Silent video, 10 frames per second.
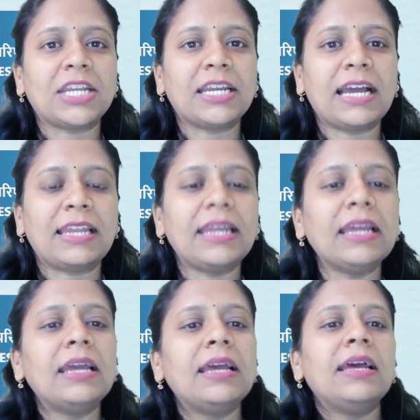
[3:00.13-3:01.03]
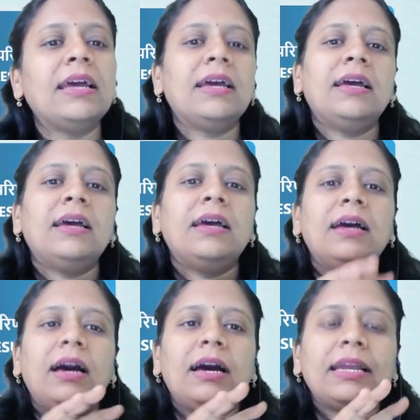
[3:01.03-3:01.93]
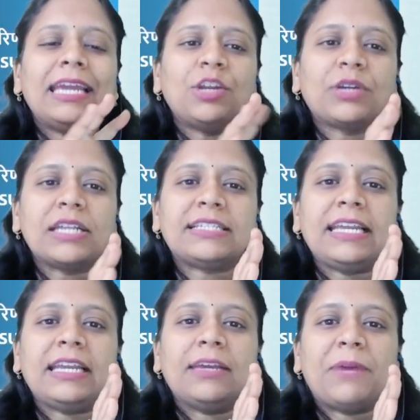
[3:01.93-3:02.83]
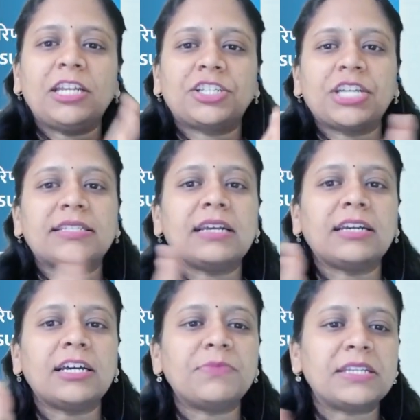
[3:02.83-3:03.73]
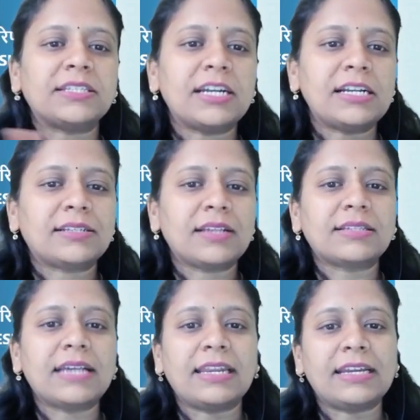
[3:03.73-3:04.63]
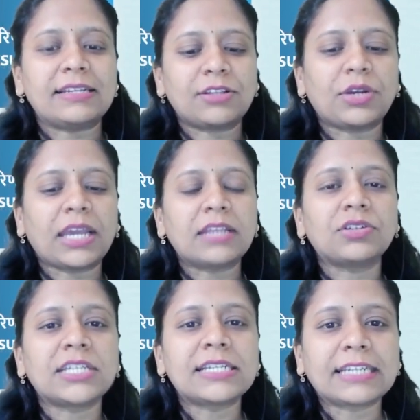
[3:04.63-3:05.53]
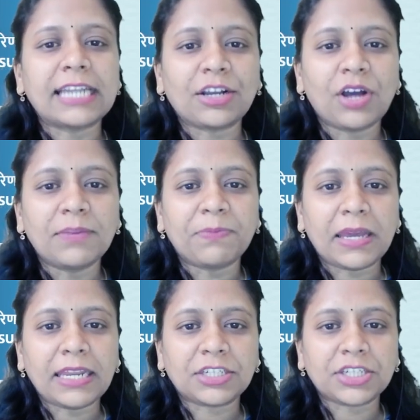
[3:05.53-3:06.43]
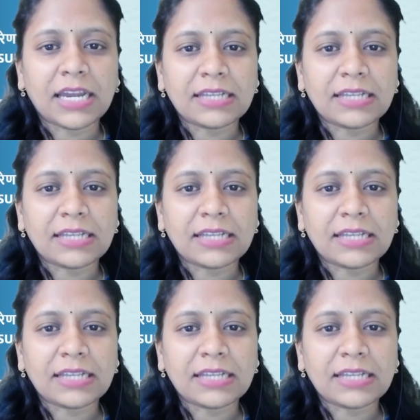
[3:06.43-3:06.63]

cheyagane here you can see pariksha sangam results saras. Okay, so just click on pariksha